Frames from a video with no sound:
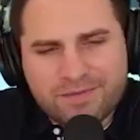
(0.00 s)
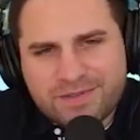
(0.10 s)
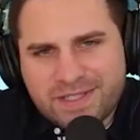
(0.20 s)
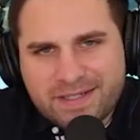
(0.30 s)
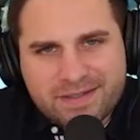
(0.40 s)

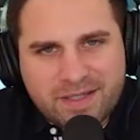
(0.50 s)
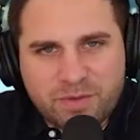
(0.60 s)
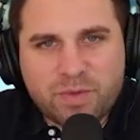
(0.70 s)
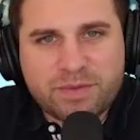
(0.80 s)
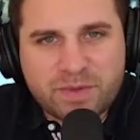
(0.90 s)
Dan. I mean,
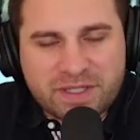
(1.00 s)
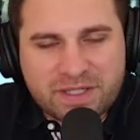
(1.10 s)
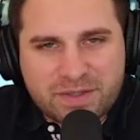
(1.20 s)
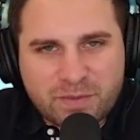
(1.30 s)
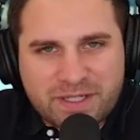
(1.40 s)
we we hung,
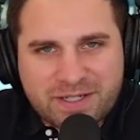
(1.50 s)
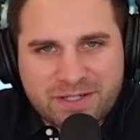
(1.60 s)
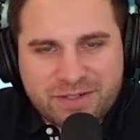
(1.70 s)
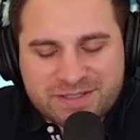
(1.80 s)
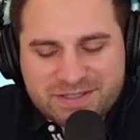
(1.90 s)
we hung out
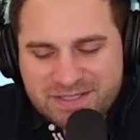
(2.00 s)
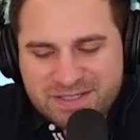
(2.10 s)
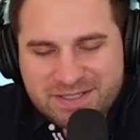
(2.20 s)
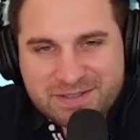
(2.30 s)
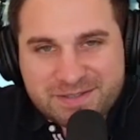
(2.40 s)
at uh,
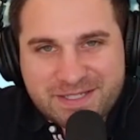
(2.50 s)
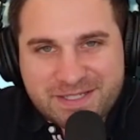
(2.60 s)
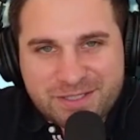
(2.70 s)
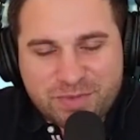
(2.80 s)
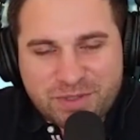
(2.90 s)
at your
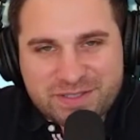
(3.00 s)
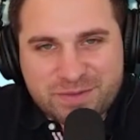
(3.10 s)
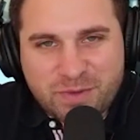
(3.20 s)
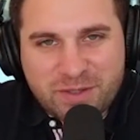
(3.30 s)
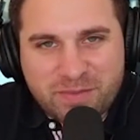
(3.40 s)
place a
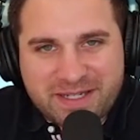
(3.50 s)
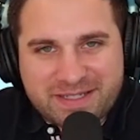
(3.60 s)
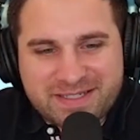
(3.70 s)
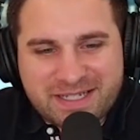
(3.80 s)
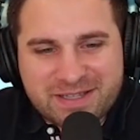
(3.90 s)
while back.
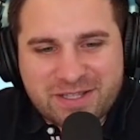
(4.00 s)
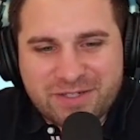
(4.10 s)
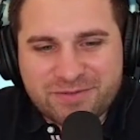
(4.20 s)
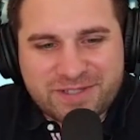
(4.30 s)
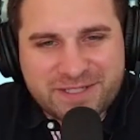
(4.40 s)
I right. love
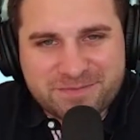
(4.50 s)
Dan.